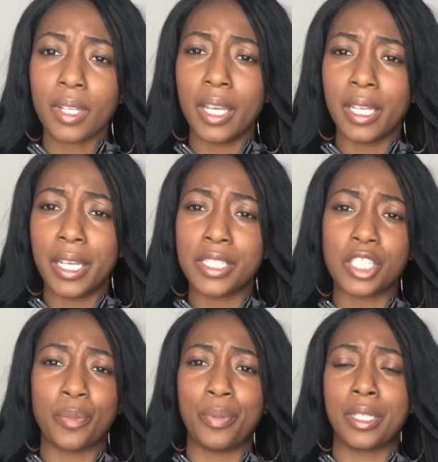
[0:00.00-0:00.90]
LA is
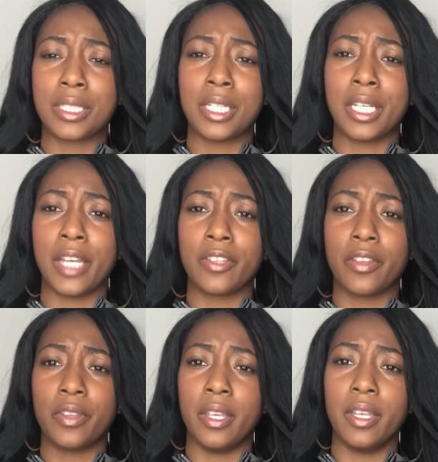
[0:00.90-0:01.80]
such a big city, I
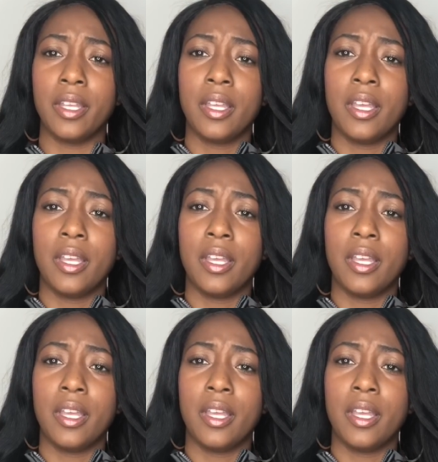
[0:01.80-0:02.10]
thought that